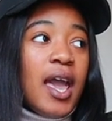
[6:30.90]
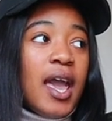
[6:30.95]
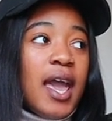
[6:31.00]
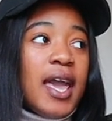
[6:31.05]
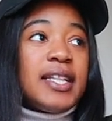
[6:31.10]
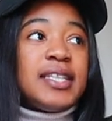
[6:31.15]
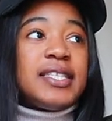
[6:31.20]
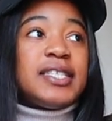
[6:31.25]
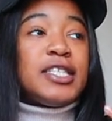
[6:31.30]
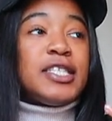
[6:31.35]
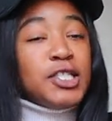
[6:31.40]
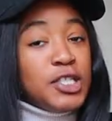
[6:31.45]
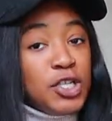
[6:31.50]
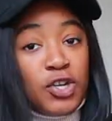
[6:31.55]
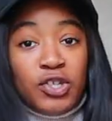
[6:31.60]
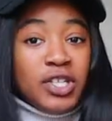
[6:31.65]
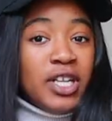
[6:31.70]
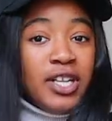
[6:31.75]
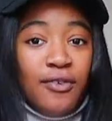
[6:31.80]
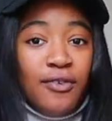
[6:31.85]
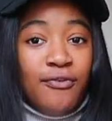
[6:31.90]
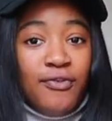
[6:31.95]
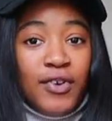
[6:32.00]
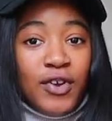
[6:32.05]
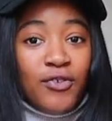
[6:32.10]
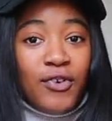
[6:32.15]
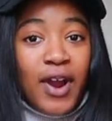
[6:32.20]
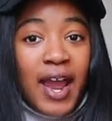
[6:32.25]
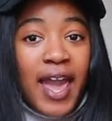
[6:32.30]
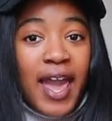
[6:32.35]
it still didn't
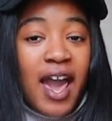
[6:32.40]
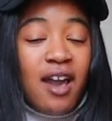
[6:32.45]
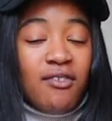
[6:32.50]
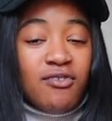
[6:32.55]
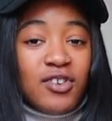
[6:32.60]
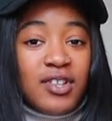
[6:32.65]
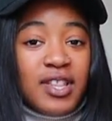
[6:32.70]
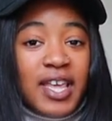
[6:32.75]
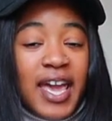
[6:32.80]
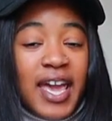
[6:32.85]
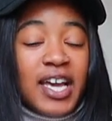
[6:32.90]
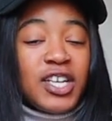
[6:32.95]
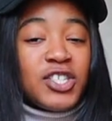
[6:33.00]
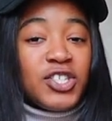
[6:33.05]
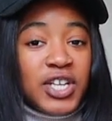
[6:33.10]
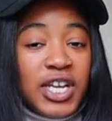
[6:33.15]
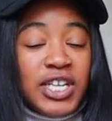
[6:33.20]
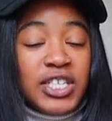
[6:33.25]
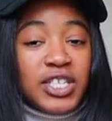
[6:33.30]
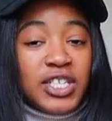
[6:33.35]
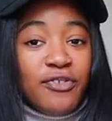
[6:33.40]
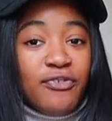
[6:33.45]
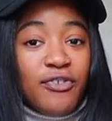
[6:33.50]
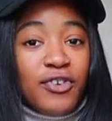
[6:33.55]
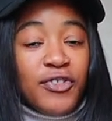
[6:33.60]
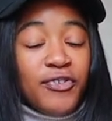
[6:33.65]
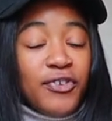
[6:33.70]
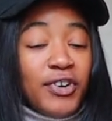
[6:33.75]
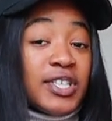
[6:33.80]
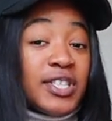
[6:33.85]
fit right after they exchanged it for
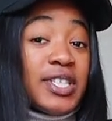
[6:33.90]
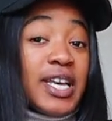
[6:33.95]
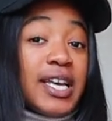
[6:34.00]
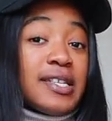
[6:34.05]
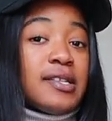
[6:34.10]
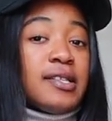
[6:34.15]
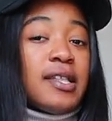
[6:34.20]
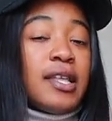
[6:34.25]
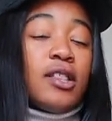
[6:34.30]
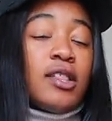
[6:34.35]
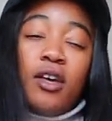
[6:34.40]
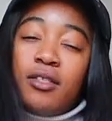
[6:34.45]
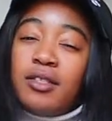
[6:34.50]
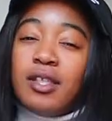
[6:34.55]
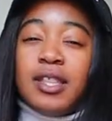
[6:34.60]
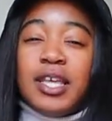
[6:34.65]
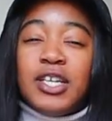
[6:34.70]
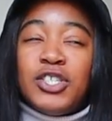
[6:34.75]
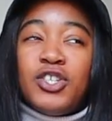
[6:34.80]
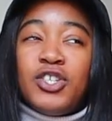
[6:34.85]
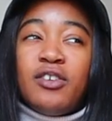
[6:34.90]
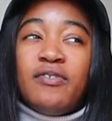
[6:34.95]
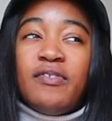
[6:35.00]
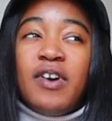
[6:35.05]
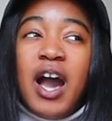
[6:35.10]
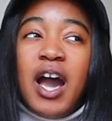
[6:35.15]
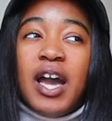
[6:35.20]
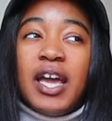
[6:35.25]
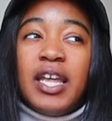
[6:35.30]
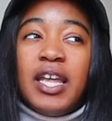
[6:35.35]
the first size that they thought that they should have
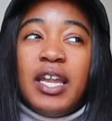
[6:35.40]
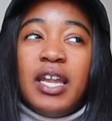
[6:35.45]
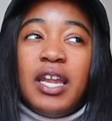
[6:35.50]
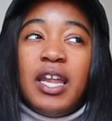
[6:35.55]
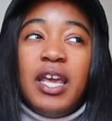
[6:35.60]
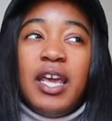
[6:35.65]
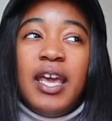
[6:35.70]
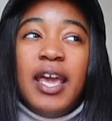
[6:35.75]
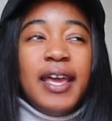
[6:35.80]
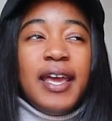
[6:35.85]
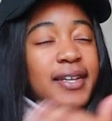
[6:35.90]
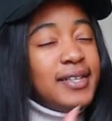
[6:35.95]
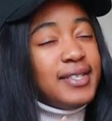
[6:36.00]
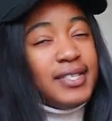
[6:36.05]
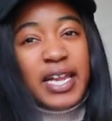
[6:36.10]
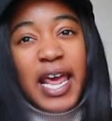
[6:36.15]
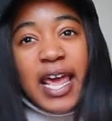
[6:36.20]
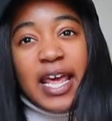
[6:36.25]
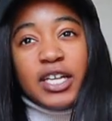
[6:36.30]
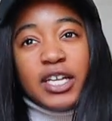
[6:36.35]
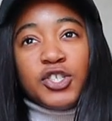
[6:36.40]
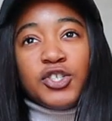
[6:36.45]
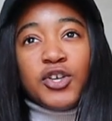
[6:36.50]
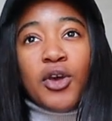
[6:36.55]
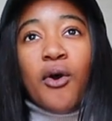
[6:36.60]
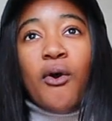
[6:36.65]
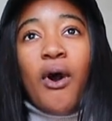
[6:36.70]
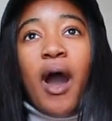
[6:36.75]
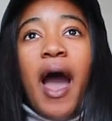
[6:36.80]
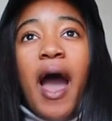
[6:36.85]
gotten instead.
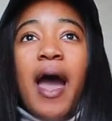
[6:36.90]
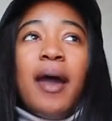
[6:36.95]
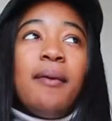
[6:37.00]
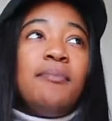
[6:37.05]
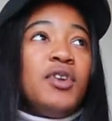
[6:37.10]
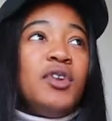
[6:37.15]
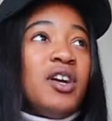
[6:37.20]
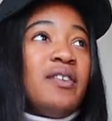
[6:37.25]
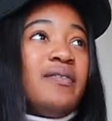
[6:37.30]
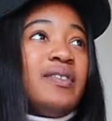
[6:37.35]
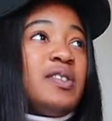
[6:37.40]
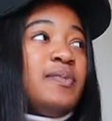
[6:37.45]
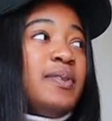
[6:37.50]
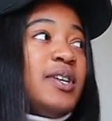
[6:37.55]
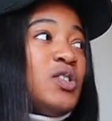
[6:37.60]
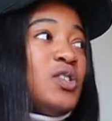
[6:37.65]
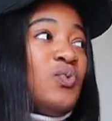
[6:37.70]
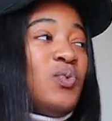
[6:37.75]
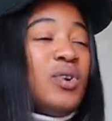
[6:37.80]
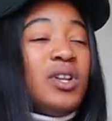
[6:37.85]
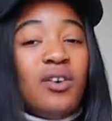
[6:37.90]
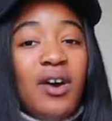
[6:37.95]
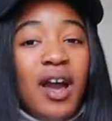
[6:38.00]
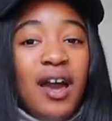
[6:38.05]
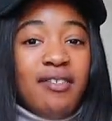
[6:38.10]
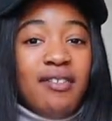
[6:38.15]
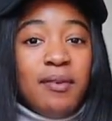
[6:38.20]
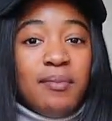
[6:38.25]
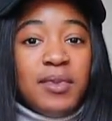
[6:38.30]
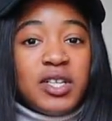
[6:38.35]
So I'm nervous because we don't
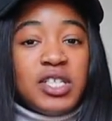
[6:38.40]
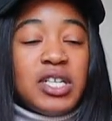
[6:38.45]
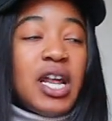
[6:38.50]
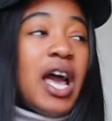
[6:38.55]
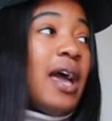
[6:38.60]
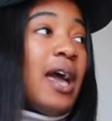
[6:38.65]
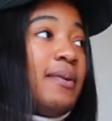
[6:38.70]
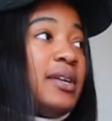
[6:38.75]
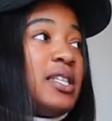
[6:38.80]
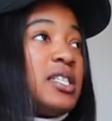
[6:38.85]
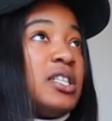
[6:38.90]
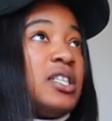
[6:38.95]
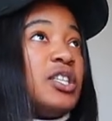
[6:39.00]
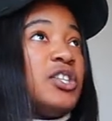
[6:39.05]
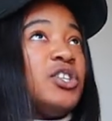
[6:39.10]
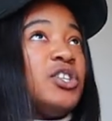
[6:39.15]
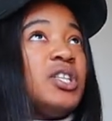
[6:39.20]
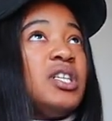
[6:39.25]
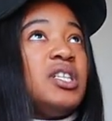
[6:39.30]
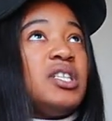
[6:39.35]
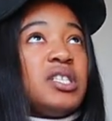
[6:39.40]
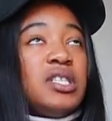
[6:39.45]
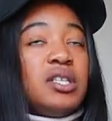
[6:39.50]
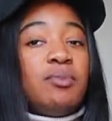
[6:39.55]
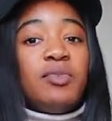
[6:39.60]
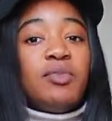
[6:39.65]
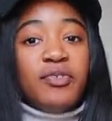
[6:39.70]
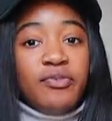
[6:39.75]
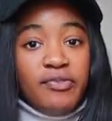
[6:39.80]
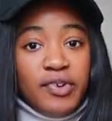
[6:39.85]
have that much time. It's literally
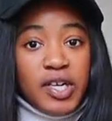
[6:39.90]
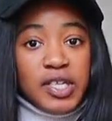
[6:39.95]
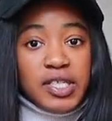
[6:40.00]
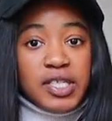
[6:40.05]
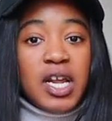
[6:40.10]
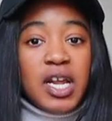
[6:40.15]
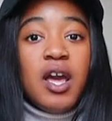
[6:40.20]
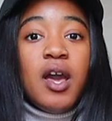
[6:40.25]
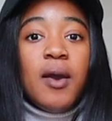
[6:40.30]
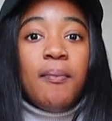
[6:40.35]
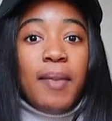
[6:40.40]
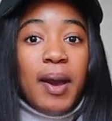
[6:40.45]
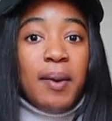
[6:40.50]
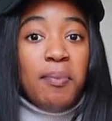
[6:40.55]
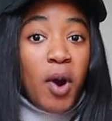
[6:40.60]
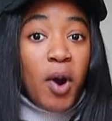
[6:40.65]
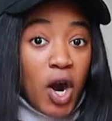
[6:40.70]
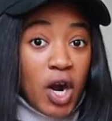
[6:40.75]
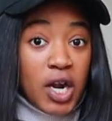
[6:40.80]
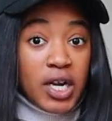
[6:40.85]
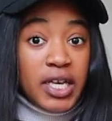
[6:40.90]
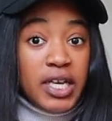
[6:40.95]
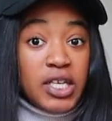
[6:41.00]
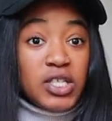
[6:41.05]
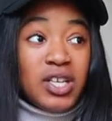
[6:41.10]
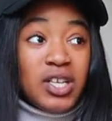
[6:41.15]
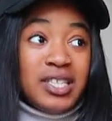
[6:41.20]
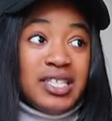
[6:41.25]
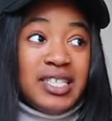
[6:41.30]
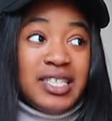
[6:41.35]
December 1st. My party is
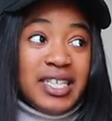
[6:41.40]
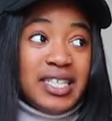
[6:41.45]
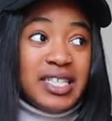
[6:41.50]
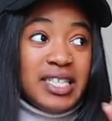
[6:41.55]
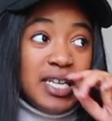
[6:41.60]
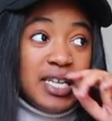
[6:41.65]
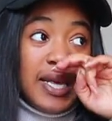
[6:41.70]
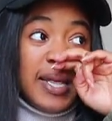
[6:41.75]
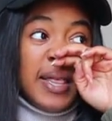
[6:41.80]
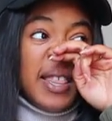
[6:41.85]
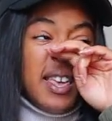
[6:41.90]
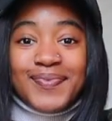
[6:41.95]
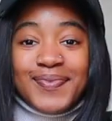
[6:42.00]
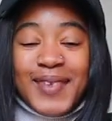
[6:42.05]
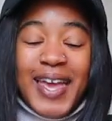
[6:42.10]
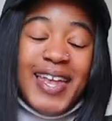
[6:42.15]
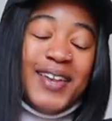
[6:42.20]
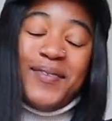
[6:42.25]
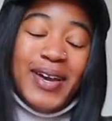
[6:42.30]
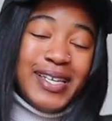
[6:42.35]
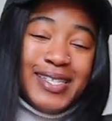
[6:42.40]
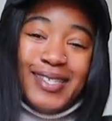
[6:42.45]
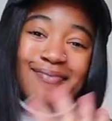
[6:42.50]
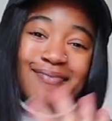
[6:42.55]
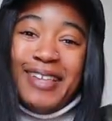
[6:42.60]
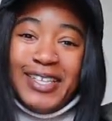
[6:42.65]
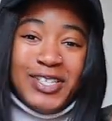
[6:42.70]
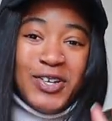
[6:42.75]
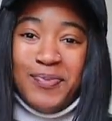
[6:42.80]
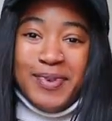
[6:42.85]
on the 16th. Anyways,
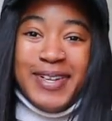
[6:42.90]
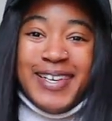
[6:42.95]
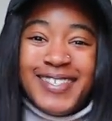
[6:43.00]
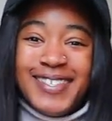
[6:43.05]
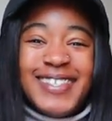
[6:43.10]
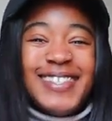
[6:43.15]
let's open it.